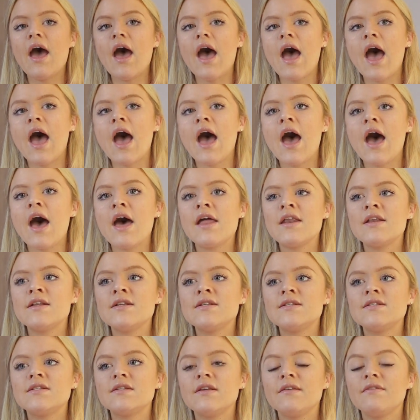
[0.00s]

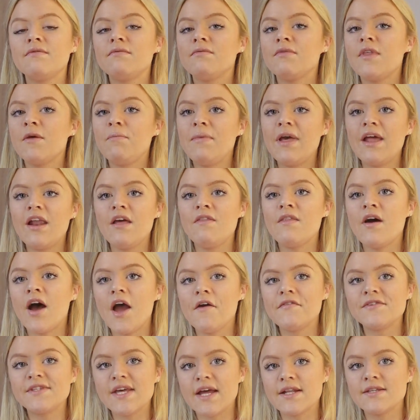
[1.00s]
and the billing that
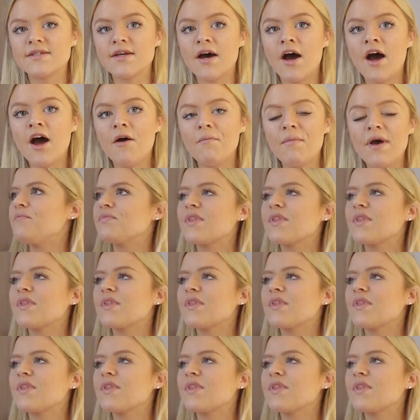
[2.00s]
I've set up.